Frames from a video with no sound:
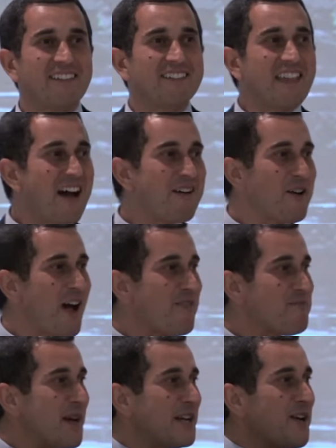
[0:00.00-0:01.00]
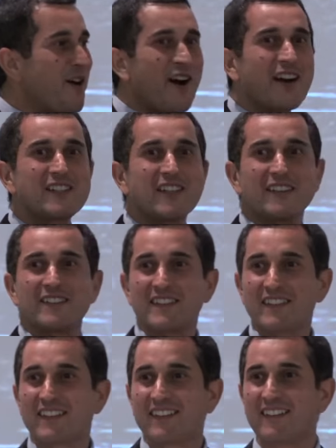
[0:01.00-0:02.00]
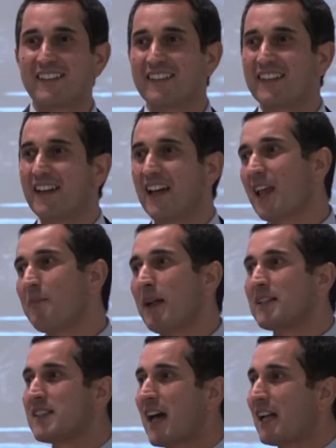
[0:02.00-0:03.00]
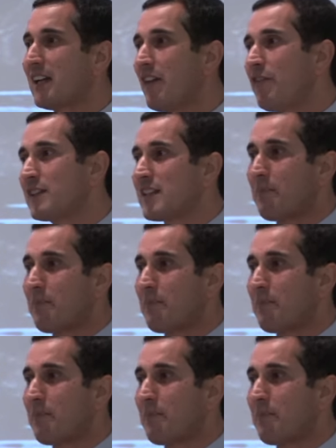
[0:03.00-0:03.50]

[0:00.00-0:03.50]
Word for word: Now you have many horses. And the man said, If it's a